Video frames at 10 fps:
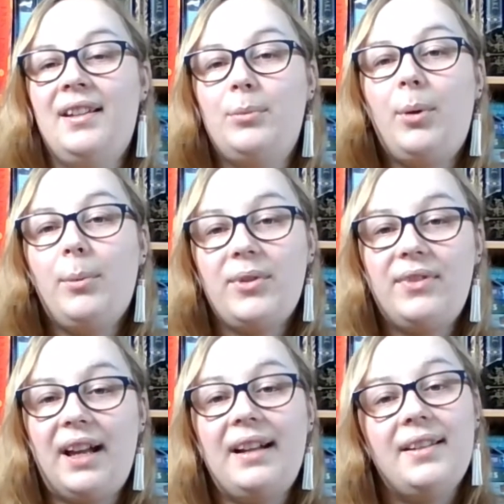The prompt for
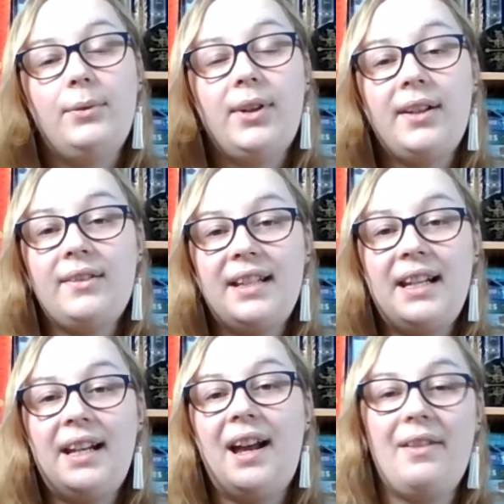that is
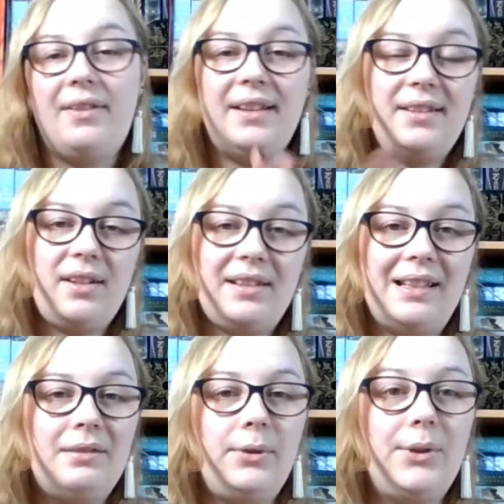royalty, and this does
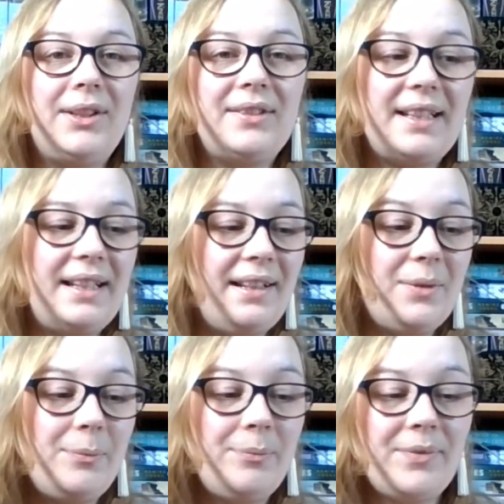have royals in it.
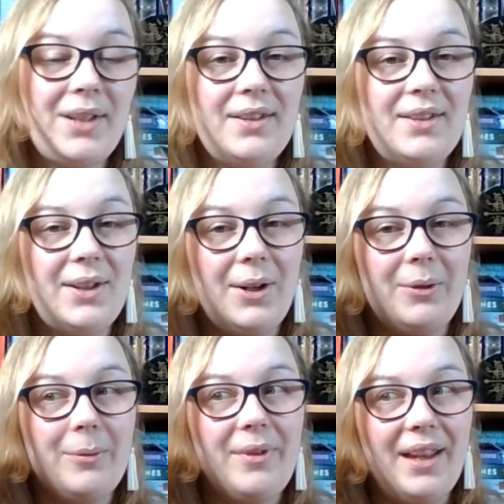
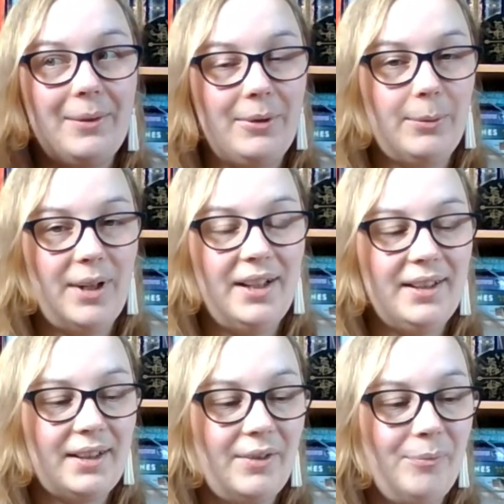So that would work.